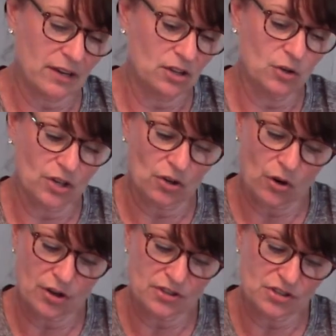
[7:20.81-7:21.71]
you can
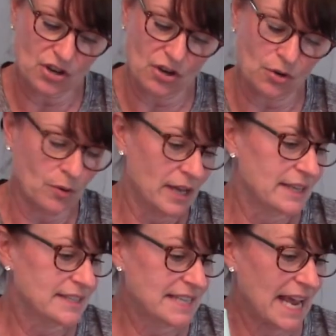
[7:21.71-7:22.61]
also
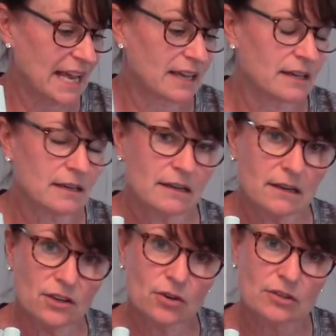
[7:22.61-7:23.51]
take
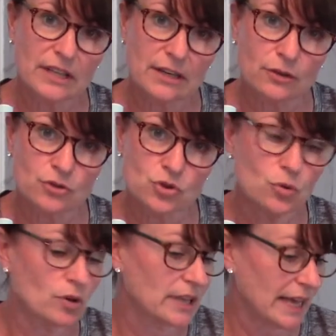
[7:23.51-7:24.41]
your little
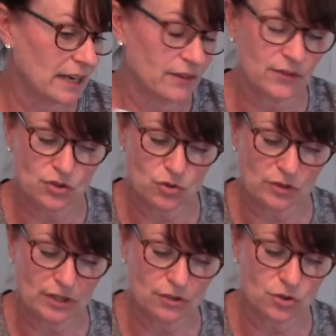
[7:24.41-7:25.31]
tool, any of the
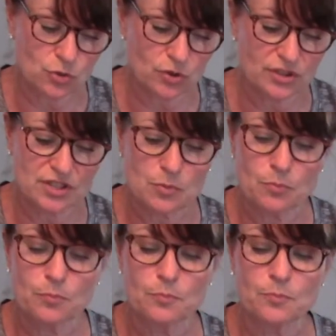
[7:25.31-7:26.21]
little tools,
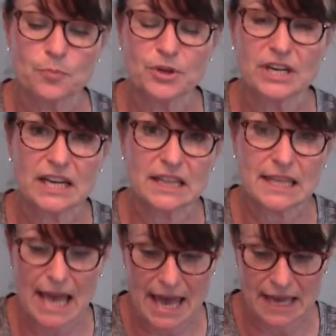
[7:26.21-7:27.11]
put it in
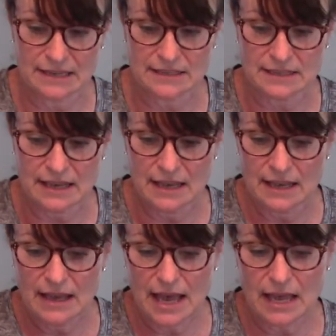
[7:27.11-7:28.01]
the end
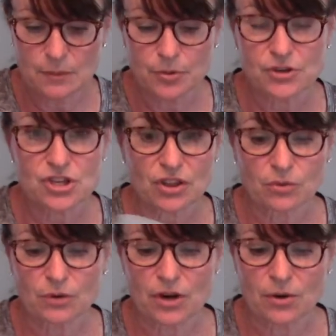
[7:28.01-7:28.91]
and push it
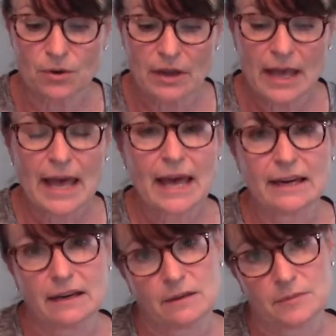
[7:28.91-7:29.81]
through, and
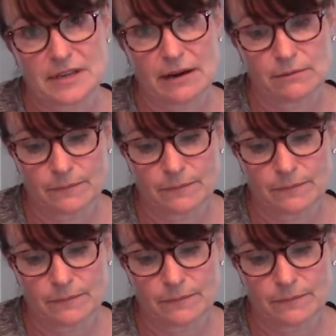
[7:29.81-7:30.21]
it comes out.